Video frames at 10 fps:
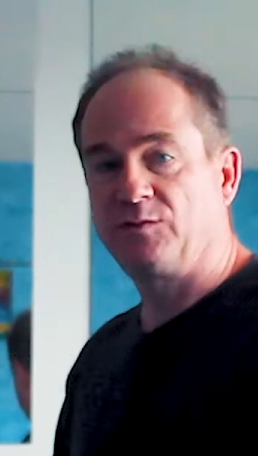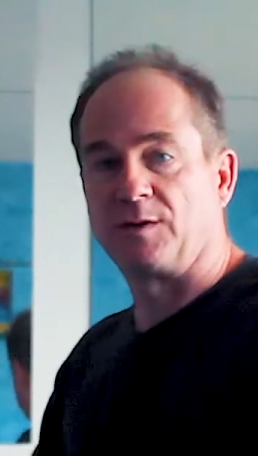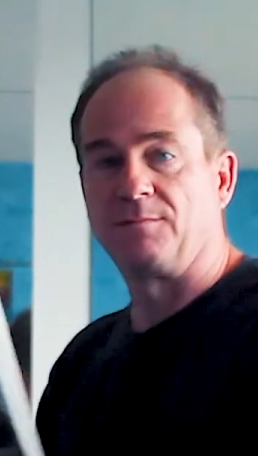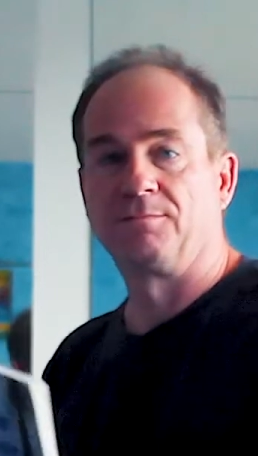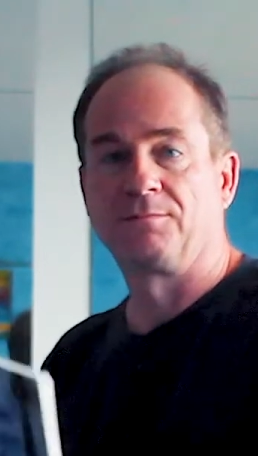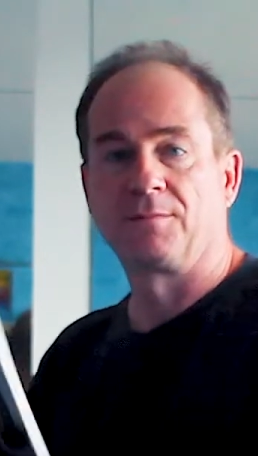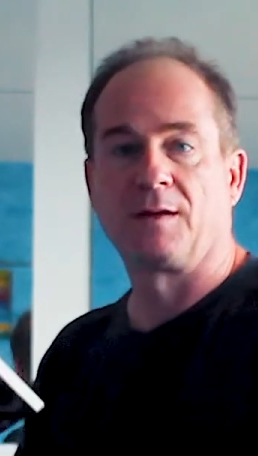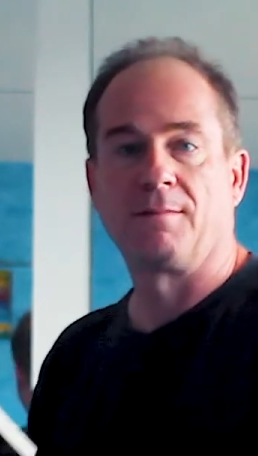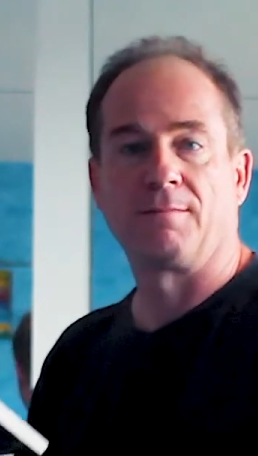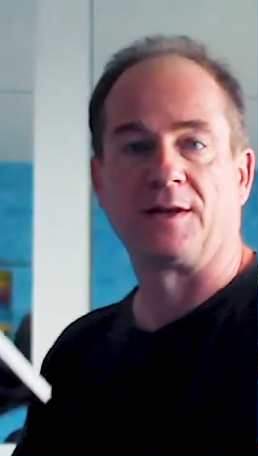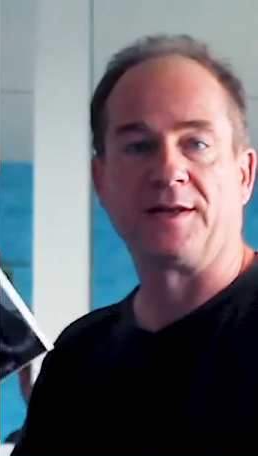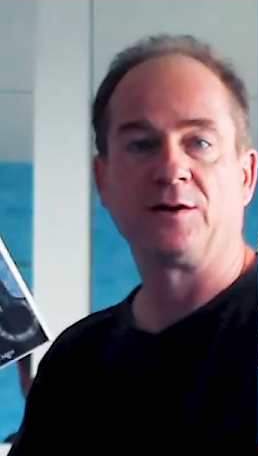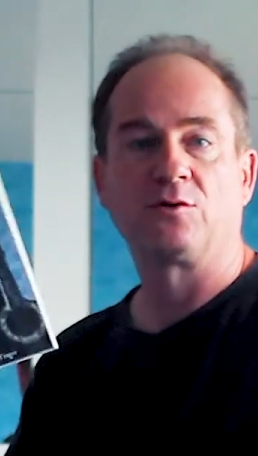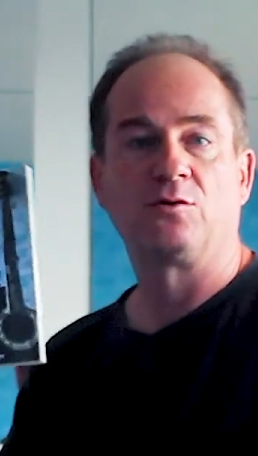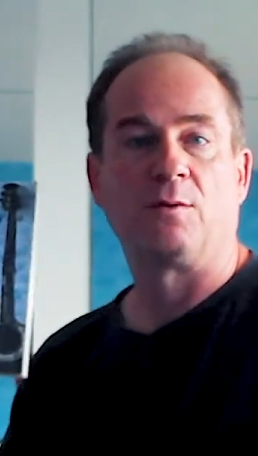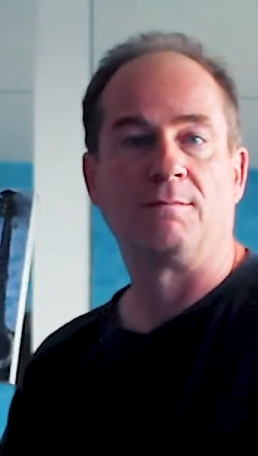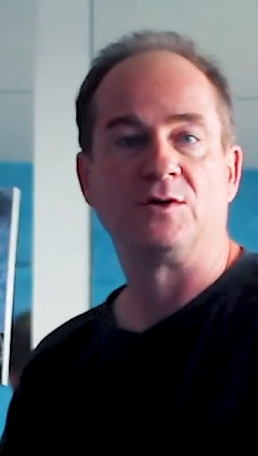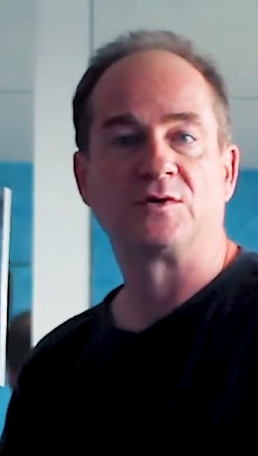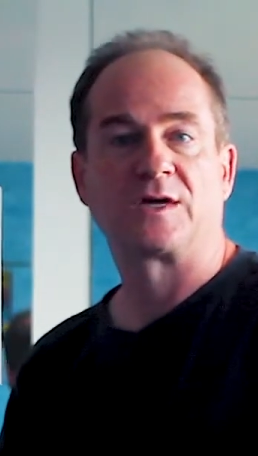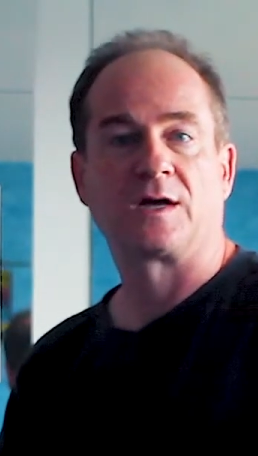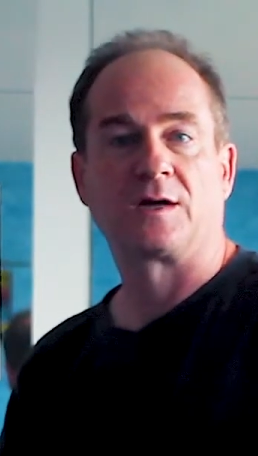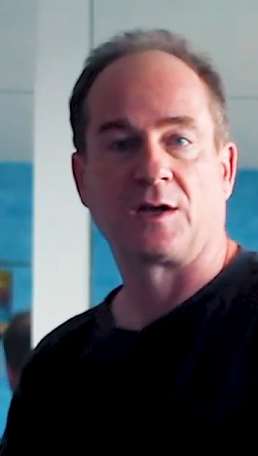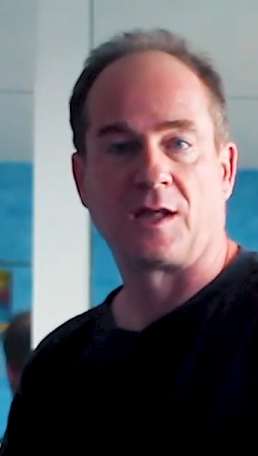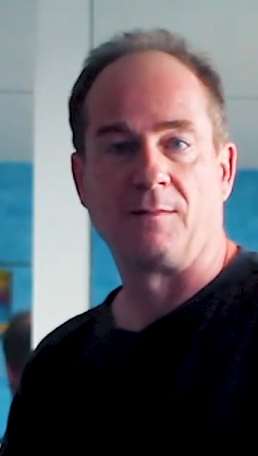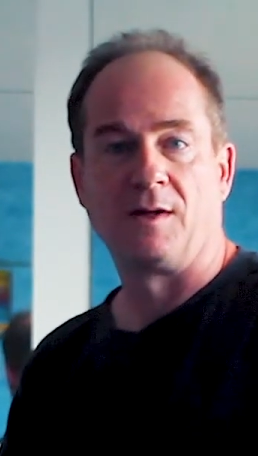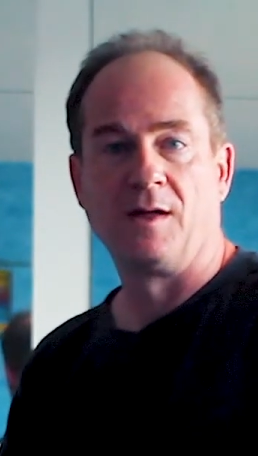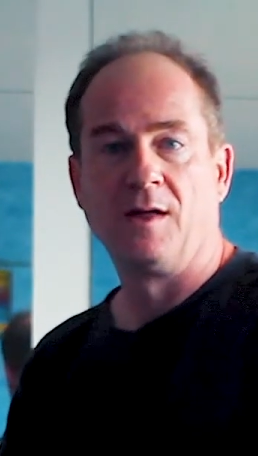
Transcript: one, Political Music Club.